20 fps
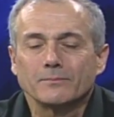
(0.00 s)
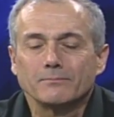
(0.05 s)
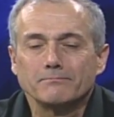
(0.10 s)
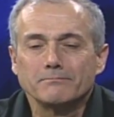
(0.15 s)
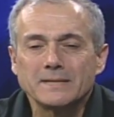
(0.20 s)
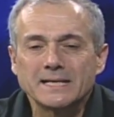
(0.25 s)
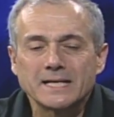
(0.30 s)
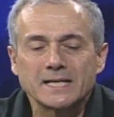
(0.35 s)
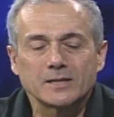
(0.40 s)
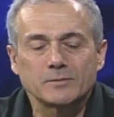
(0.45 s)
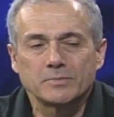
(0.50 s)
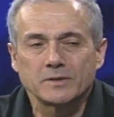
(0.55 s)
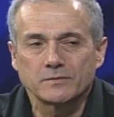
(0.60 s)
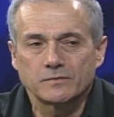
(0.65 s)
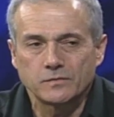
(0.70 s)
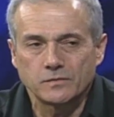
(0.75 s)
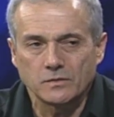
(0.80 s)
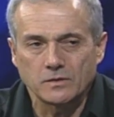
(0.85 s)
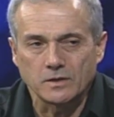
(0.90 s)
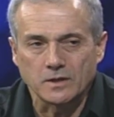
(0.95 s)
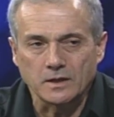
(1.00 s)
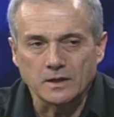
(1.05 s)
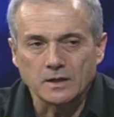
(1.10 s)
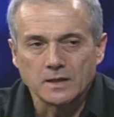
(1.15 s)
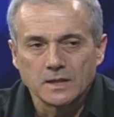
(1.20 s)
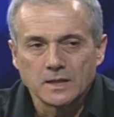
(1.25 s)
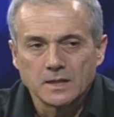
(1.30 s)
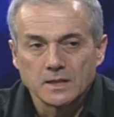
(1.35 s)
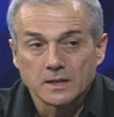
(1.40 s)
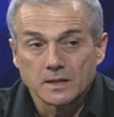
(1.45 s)
made before.
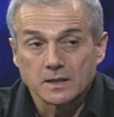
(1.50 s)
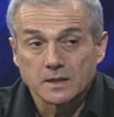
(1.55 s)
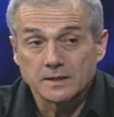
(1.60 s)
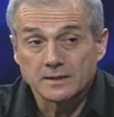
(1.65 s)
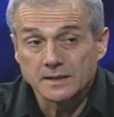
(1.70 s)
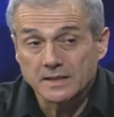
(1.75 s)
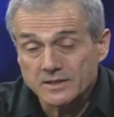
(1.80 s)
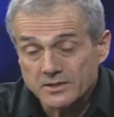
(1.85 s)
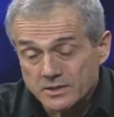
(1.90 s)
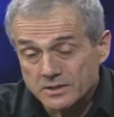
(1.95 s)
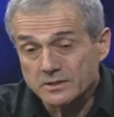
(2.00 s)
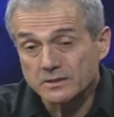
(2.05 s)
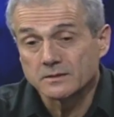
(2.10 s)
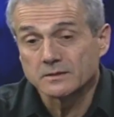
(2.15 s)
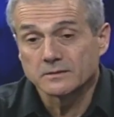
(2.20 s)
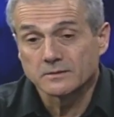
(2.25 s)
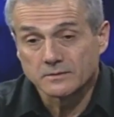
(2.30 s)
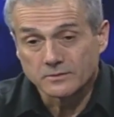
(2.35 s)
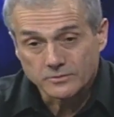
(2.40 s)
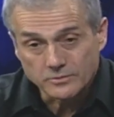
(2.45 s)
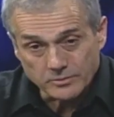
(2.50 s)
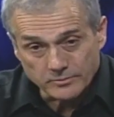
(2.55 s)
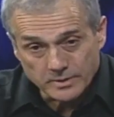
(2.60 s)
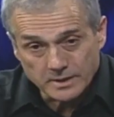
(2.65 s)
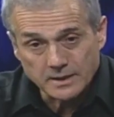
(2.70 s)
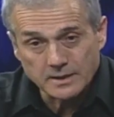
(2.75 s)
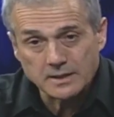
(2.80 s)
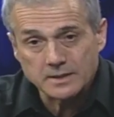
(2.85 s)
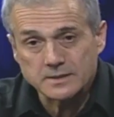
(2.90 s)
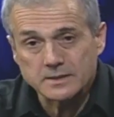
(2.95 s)
This, to
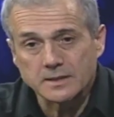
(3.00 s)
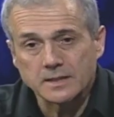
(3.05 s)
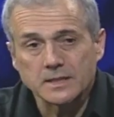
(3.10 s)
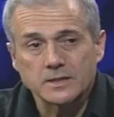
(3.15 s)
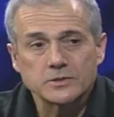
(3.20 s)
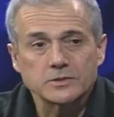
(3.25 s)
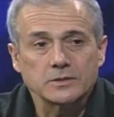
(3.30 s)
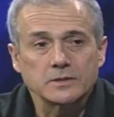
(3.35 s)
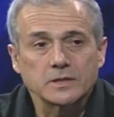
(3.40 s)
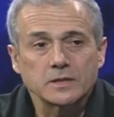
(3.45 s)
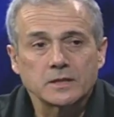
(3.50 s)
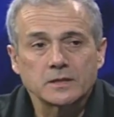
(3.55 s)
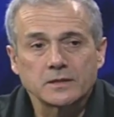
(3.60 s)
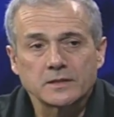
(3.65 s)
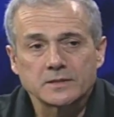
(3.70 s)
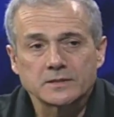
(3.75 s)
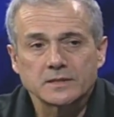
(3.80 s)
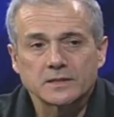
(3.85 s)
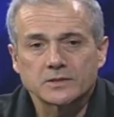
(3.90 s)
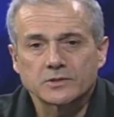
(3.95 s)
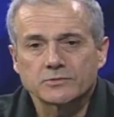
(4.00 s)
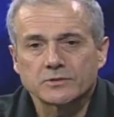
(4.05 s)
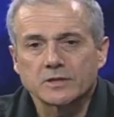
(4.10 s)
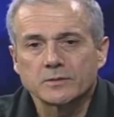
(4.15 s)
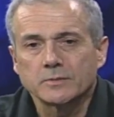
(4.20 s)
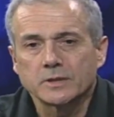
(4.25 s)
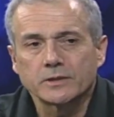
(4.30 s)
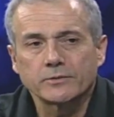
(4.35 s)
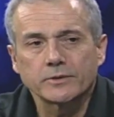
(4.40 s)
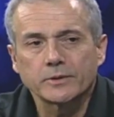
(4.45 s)
me, as an engineer, is
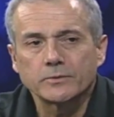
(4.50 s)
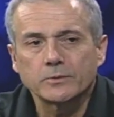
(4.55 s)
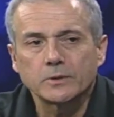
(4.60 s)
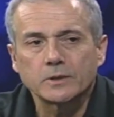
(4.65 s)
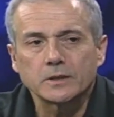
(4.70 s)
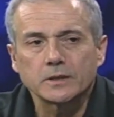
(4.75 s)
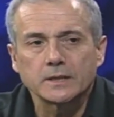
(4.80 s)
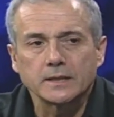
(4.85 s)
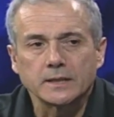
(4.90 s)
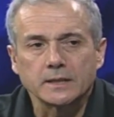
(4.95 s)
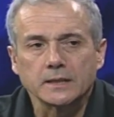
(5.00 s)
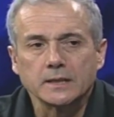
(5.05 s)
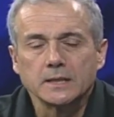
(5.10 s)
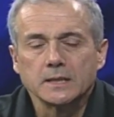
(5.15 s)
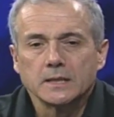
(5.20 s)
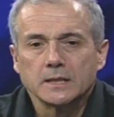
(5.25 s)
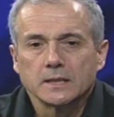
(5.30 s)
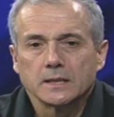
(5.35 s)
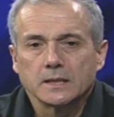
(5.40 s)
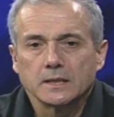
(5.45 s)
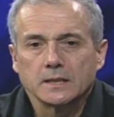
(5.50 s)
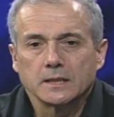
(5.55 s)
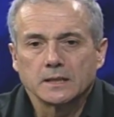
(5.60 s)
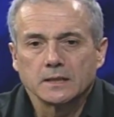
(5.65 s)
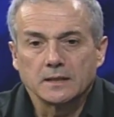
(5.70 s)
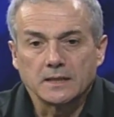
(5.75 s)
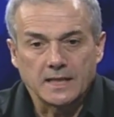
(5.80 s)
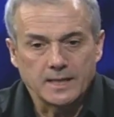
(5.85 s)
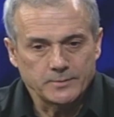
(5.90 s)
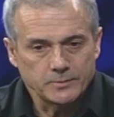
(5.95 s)
extremely rewarding.
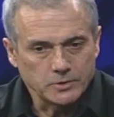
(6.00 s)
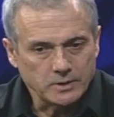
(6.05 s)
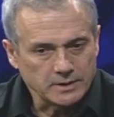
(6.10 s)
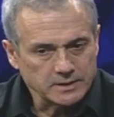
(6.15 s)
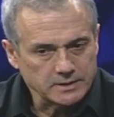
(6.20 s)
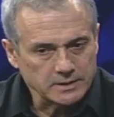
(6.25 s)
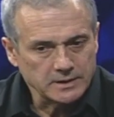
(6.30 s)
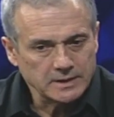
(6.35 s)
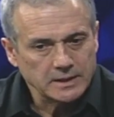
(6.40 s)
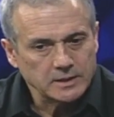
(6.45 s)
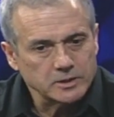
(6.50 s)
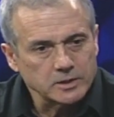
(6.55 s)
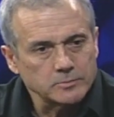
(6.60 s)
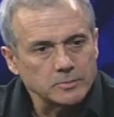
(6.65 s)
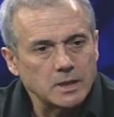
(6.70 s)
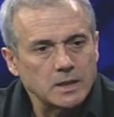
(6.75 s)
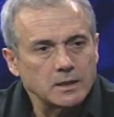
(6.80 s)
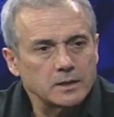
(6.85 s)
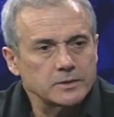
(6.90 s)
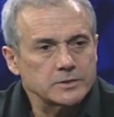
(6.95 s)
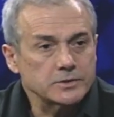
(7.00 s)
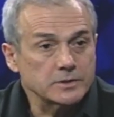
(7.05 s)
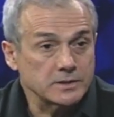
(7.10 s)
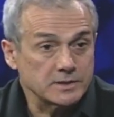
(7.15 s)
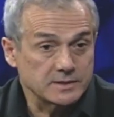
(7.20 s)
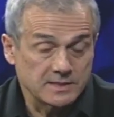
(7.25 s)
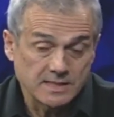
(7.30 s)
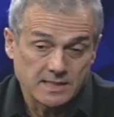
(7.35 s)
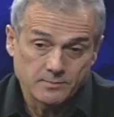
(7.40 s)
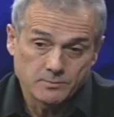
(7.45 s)
Uh, I'm not an
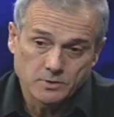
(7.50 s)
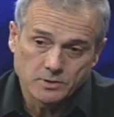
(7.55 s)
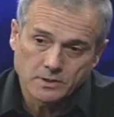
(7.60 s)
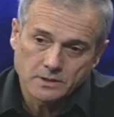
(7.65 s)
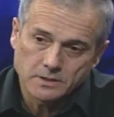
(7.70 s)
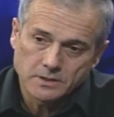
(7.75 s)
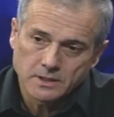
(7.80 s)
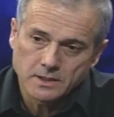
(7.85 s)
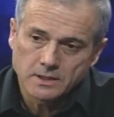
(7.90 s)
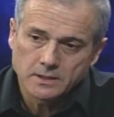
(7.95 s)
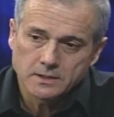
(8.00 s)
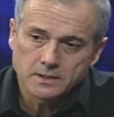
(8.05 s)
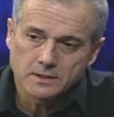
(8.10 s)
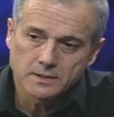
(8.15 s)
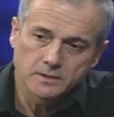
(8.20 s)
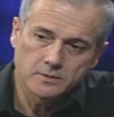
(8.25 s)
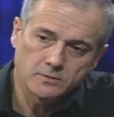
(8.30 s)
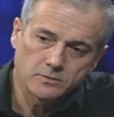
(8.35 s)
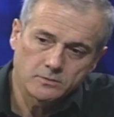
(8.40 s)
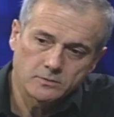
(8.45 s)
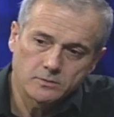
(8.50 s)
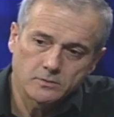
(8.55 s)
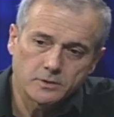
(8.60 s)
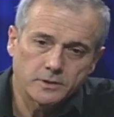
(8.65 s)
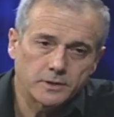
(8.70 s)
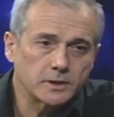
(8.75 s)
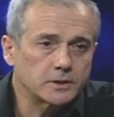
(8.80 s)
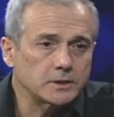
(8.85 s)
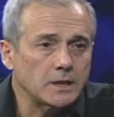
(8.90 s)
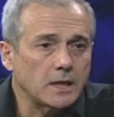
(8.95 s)
entomologist. I'm not a uh,
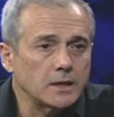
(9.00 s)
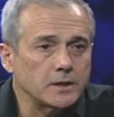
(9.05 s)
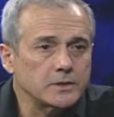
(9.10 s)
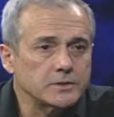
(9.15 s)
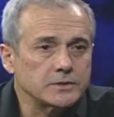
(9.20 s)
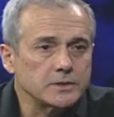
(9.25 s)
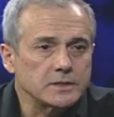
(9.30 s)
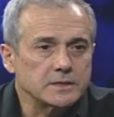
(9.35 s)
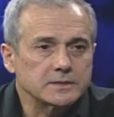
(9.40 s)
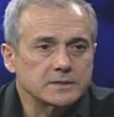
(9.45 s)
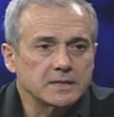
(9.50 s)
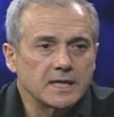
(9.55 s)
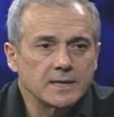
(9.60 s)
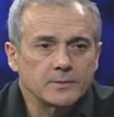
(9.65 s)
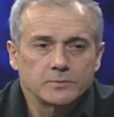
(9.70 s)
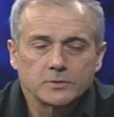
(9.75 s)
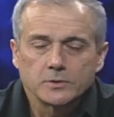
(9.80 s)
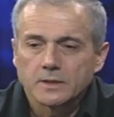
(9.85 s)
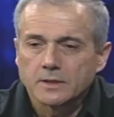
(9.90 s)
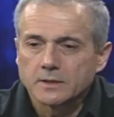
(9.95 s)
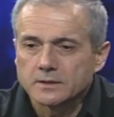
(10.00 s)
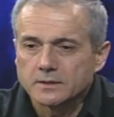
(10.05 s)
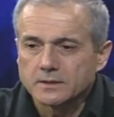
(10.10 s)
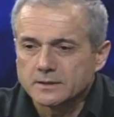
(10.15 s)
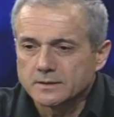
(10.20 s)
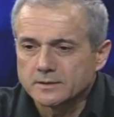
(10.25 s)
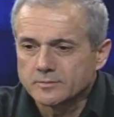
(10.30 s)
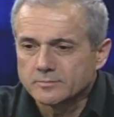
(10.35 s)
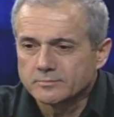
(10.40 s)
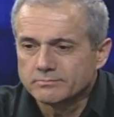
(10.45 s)
ornithologist. I'm not
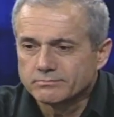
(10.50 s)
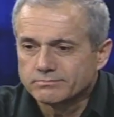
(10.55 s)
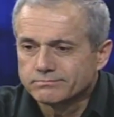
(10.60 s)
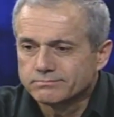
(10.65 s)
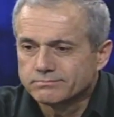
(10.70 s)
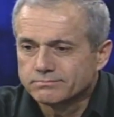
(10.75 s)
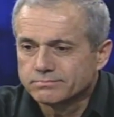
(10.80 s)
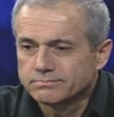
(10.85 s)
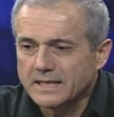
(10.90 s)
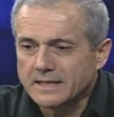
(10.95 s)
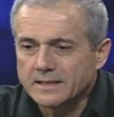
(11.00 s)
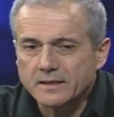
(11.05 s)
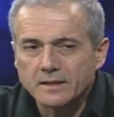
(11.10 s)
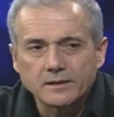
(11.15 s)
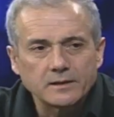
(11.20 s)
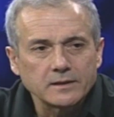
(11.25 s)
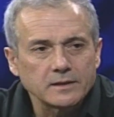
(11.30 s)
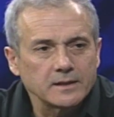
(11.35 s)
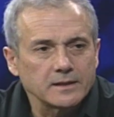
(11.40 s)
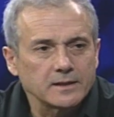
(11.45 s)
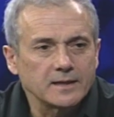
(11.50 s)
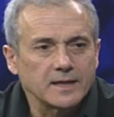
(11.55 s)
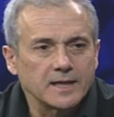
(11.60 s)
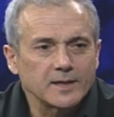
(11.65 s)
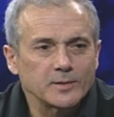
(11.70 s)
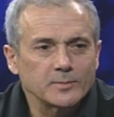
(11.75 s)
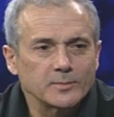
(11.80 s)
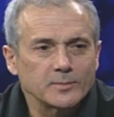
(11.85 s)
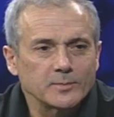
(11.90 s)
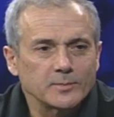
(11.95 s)
uh, anything.
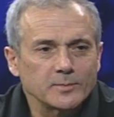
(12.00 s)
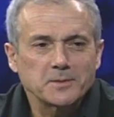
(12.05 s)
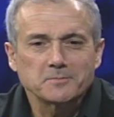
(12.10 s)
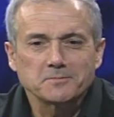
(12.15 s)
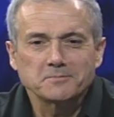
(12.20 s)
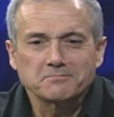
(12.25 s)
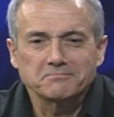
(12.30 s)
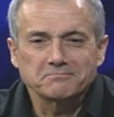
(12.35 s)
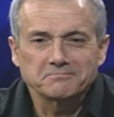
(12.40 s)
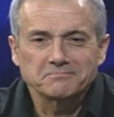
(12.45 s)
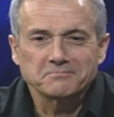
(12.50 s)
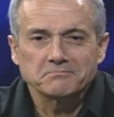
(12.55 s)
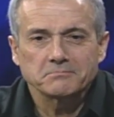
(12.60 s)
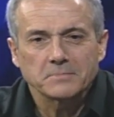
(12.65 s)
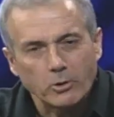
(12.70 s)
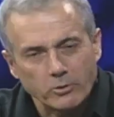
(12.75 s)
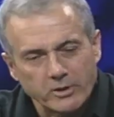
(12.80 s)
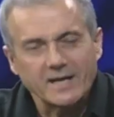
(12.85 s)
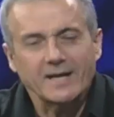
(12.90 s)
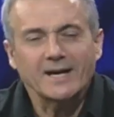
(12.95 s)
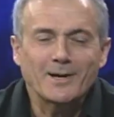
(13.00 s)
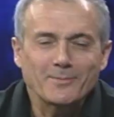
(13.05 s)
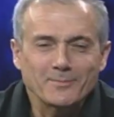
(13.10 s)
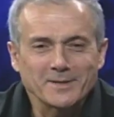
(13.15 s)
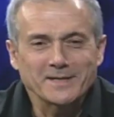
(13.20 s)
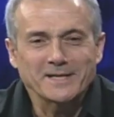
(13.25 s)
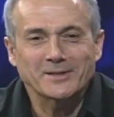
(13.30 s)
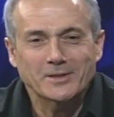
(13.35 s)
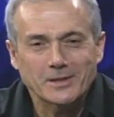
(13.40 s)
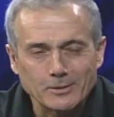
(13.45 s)
I'm, I'm, okay,
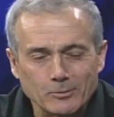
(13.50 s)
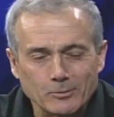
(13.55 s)
I'm a